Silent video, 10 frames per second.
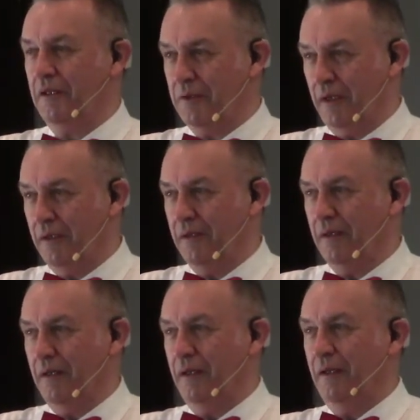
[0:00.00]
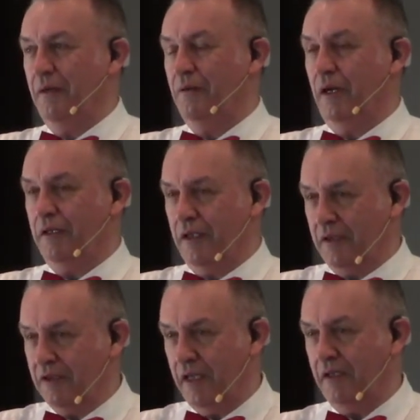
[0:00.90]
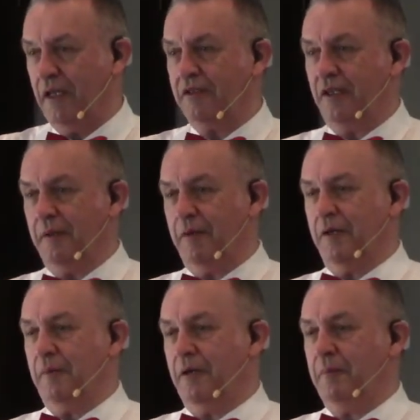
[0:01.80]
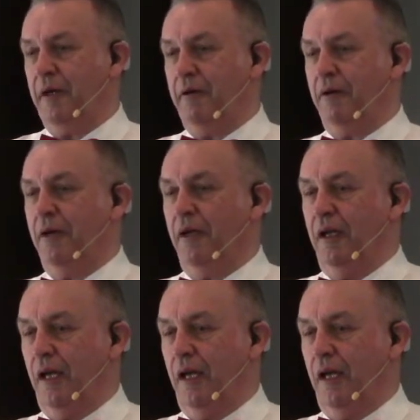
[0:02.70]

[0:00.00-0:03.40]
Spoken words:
That's right. Right, yeah. Satan has a limited amount of power.